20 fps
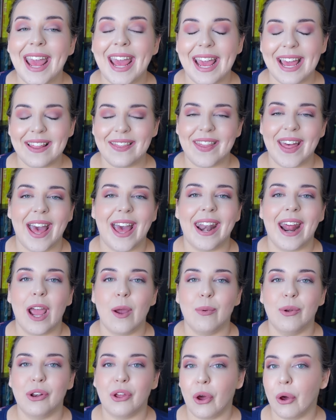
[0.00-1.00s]
and that
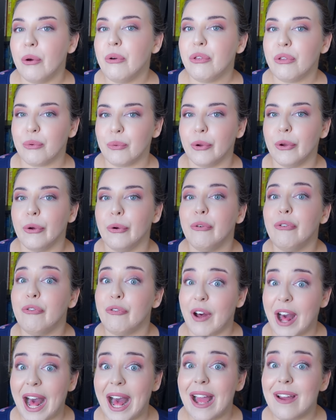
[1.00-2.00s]
I would go through
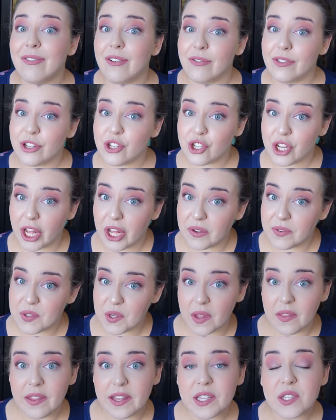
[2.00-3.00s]
five of the
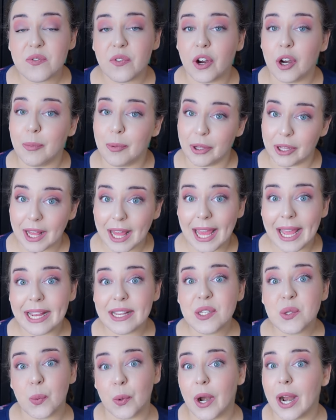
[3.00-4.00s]
shelves on this far
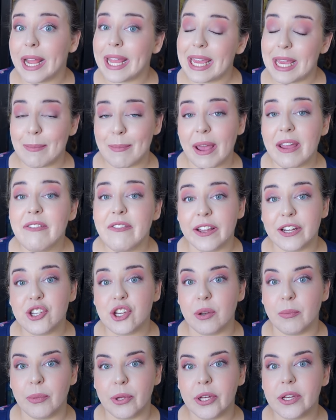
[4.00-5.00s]
bookcase where I keep my
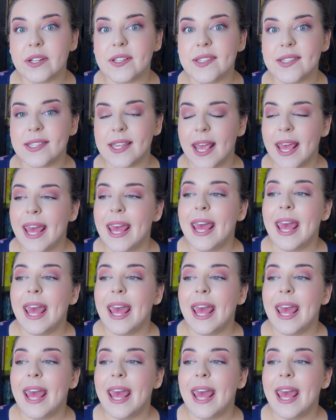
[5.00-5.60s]
fiction books